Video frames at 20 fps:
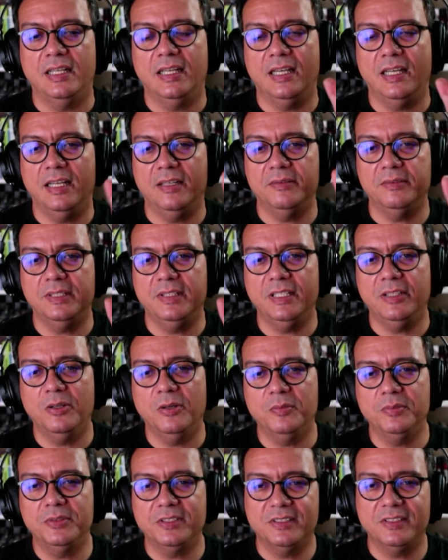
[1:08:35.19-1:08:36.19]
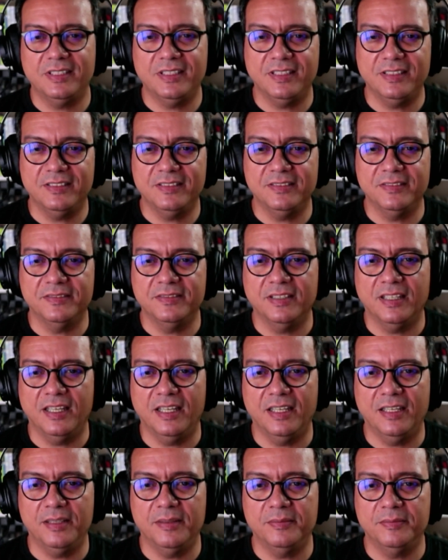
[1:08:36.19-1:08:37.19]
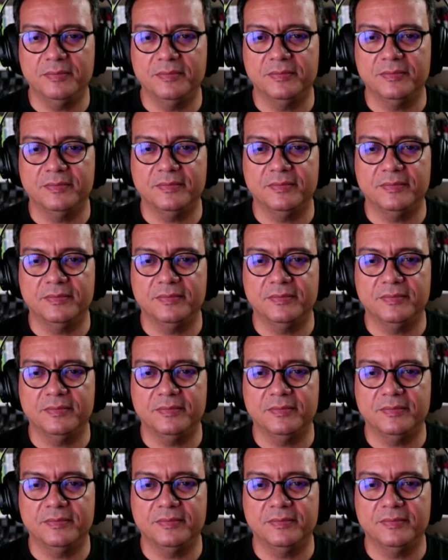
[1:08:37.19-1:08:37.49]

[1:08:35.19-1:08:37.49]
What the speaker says: I really hope to see you in